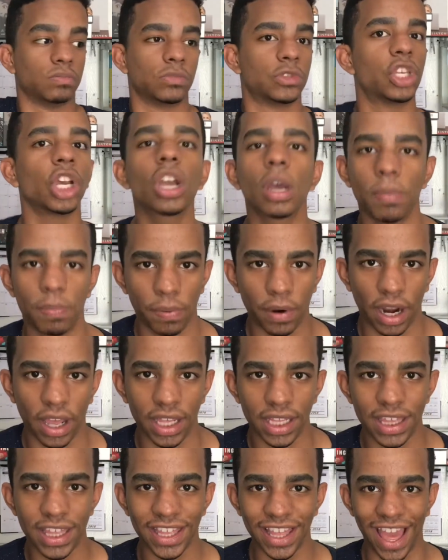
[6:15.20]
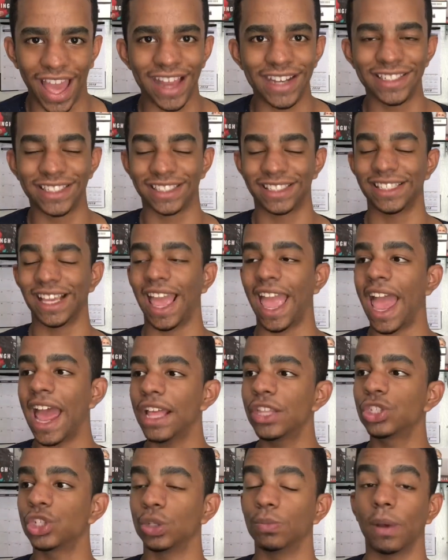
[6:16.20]
took a breath and just
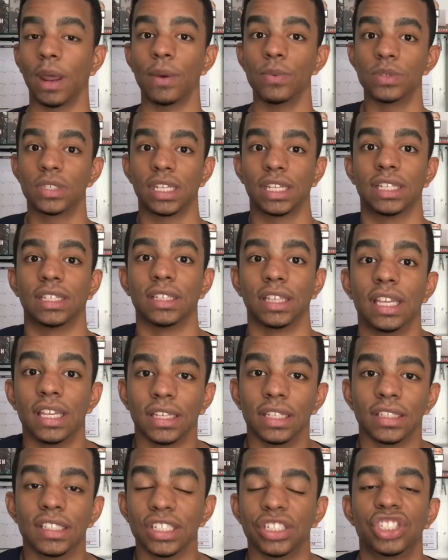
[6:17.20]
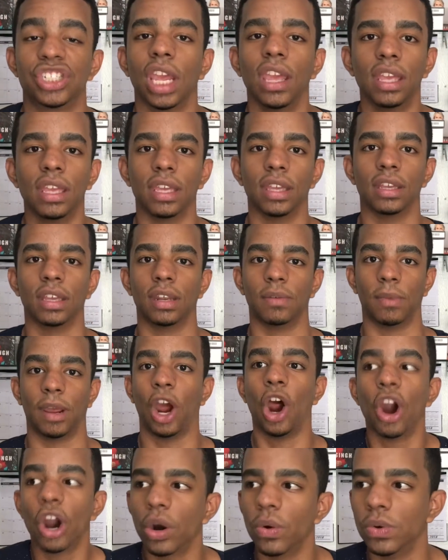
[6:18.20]
answered, but I was like shaking and my
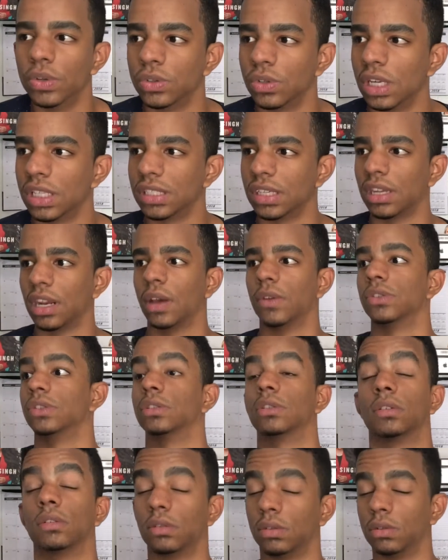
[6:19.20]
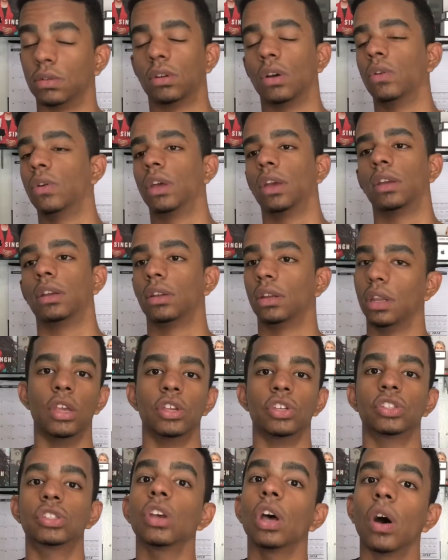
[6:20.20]
heart was racing, and I was like, okay.
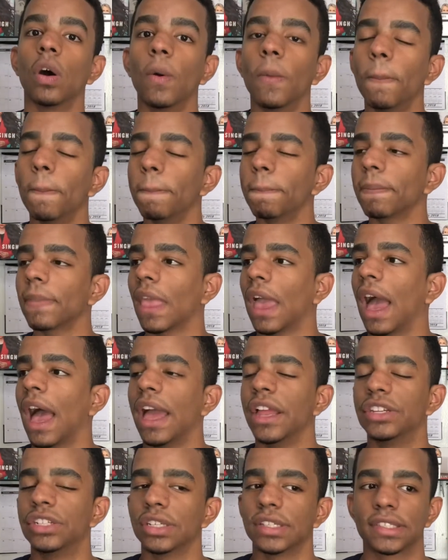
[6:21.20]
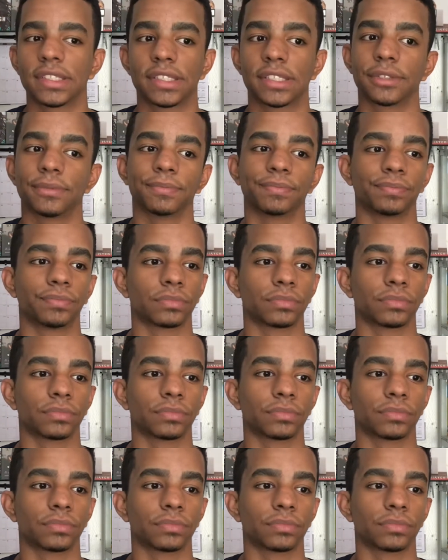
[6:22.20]
So I just